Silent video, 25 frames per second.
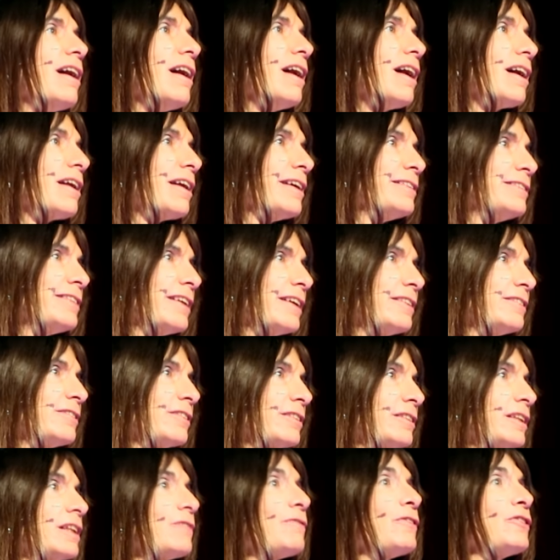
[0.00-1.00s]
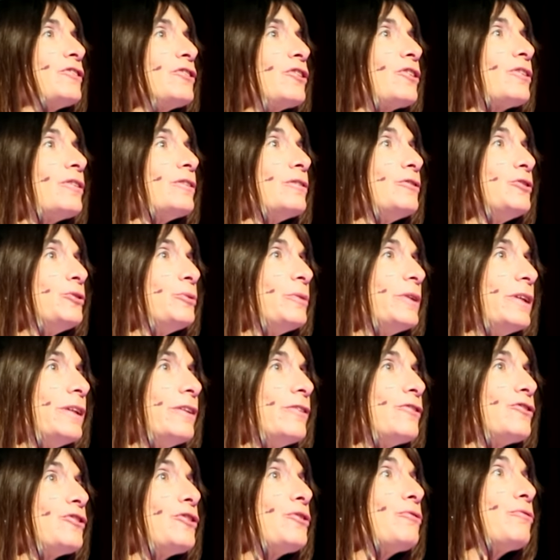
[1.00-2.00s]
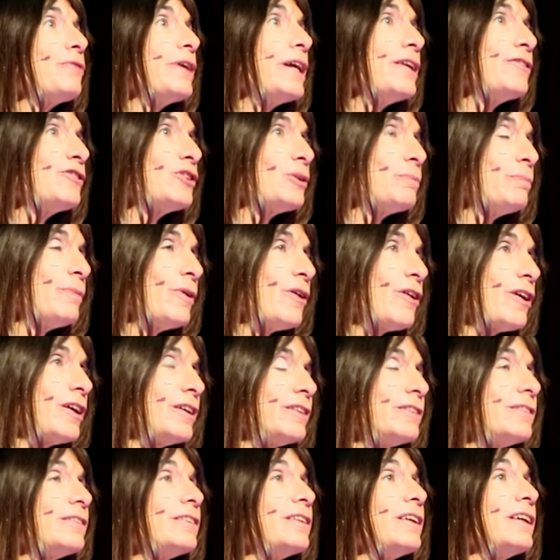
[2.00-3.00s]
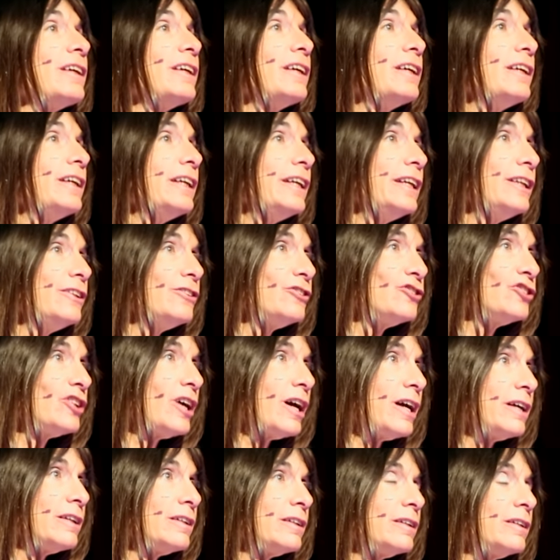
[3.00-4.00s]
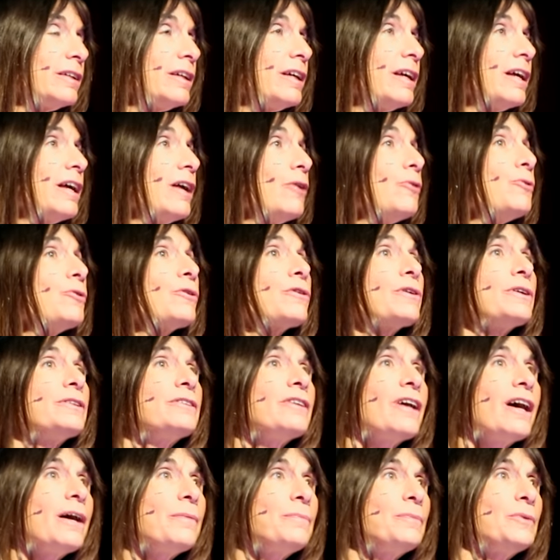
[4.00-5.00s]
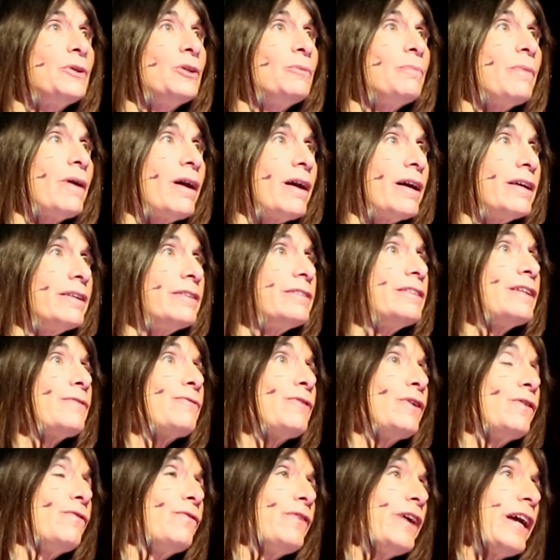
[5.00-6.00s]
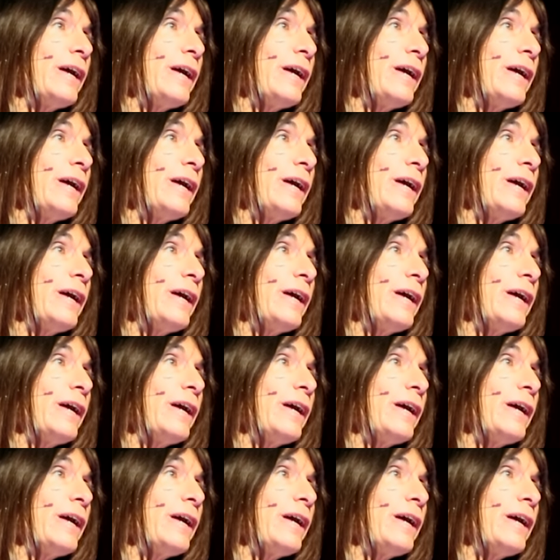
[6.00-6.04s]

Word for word: on identical and fraternal twins raised apart in China who are adopted by different